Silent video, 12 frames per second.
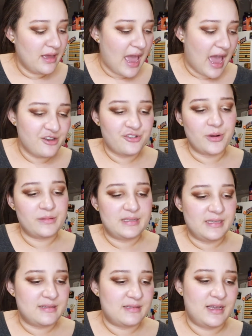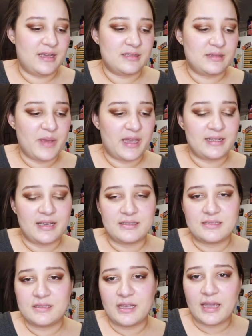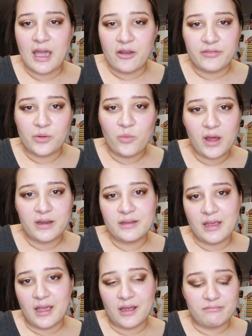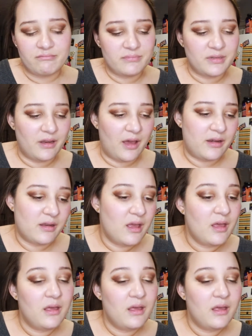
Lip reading: add your own seasonings, make it taste like however you want, and done.